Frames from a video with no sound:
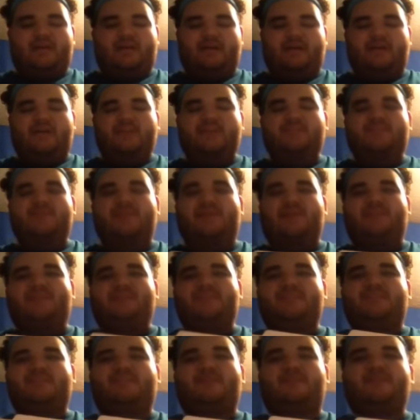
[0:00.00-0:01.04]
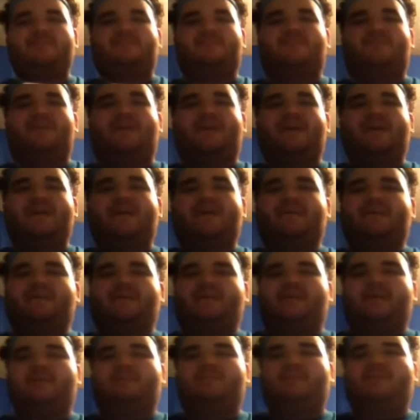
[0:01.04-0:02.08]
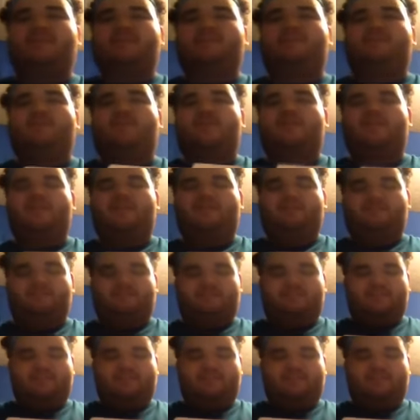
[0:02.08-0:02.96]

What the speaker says: I also would not be surprised if Hawaii made them earn it